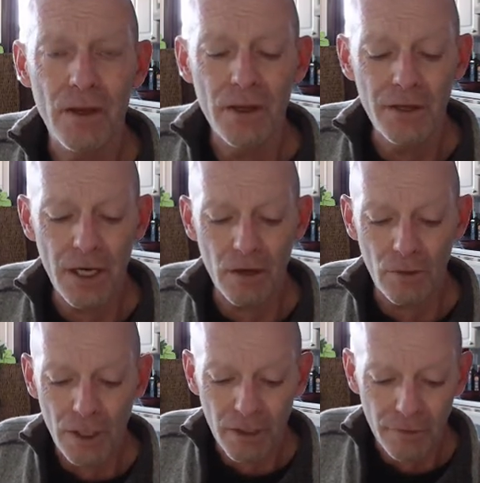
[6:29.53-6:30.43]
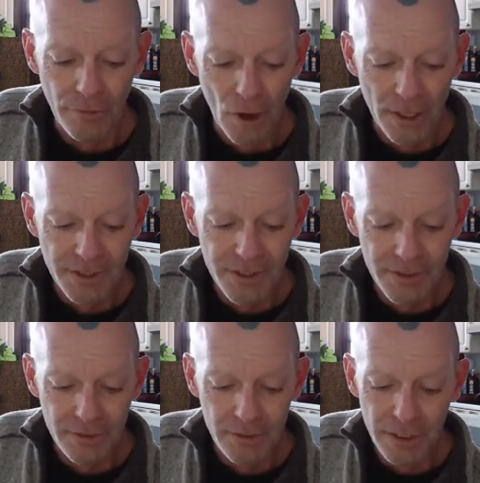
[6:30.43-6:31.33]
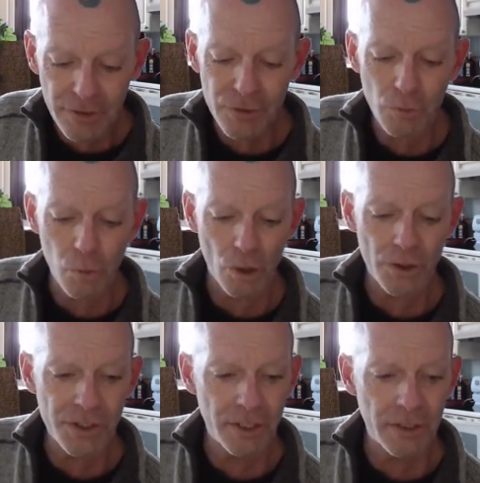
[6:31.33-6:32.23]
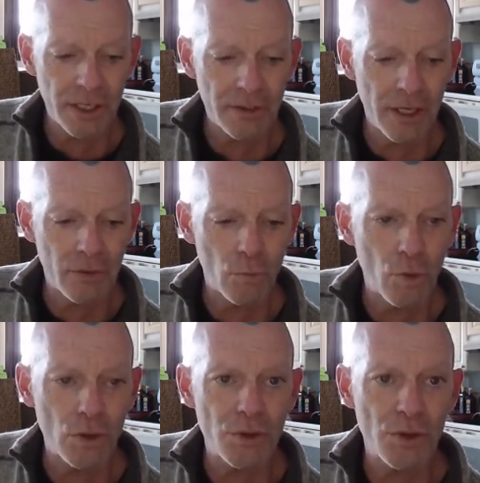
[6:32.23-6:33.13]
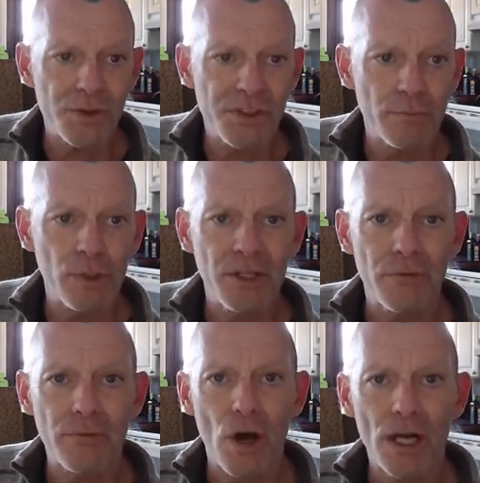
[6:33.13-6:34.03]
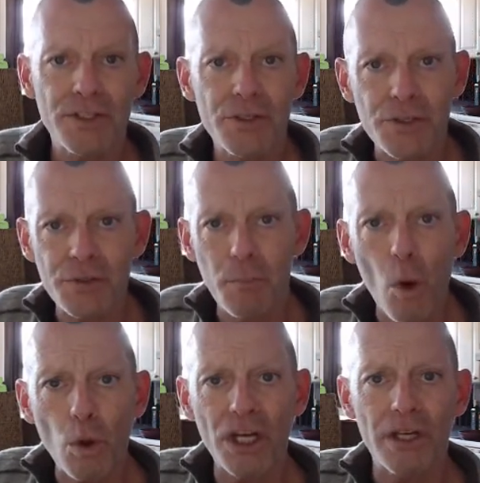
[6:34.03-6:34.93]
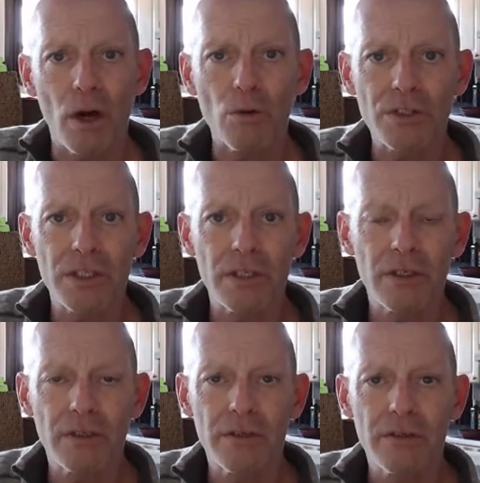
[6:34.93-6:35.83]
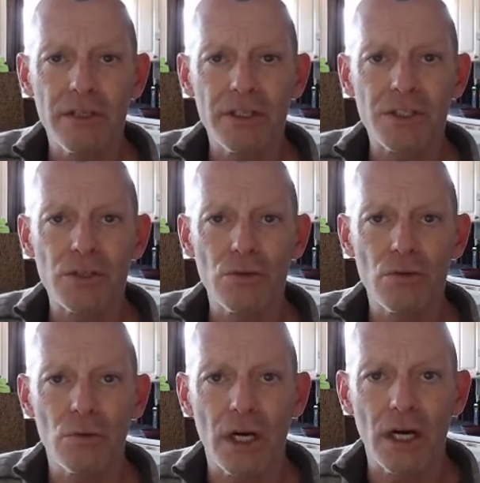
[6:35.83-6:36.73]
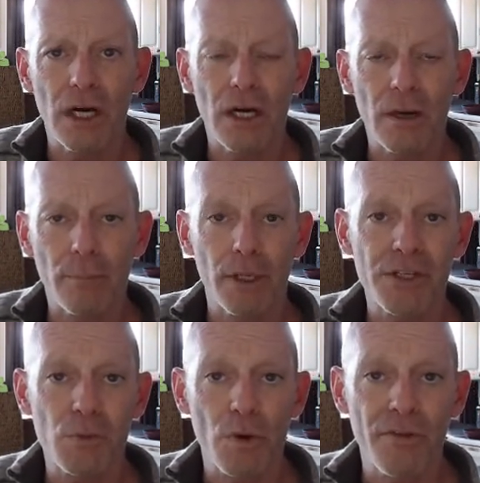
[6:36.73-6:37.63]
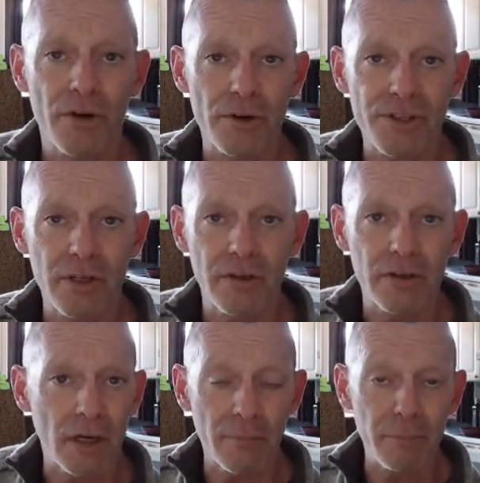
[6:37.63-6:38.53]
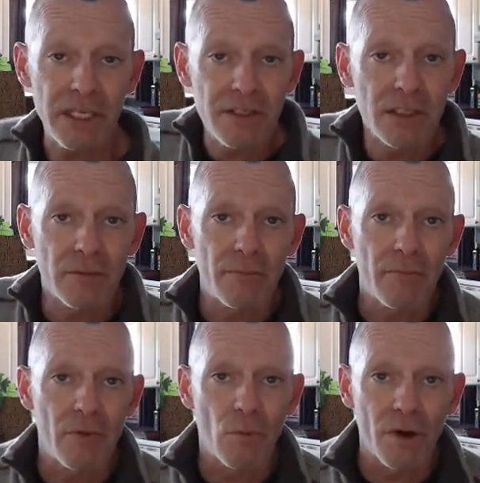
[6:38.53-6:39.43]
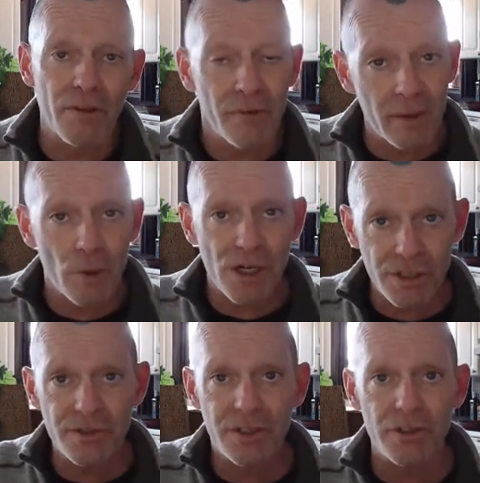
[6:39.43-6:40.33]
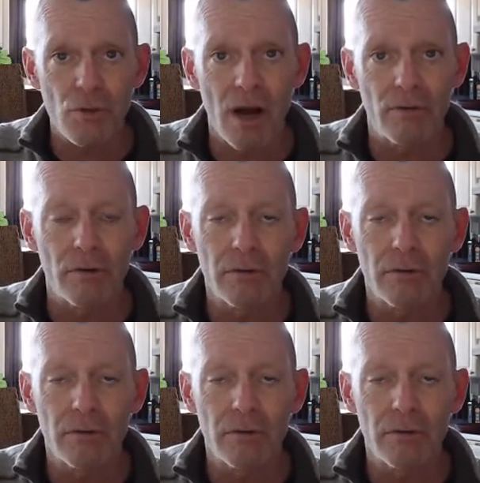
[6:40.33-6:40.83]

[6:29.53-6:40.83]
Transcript: Now, thoughts lead to words, and, and, and words are simply thoughts spoken out into uh, a place where there's a, a medium where the vibrations can travel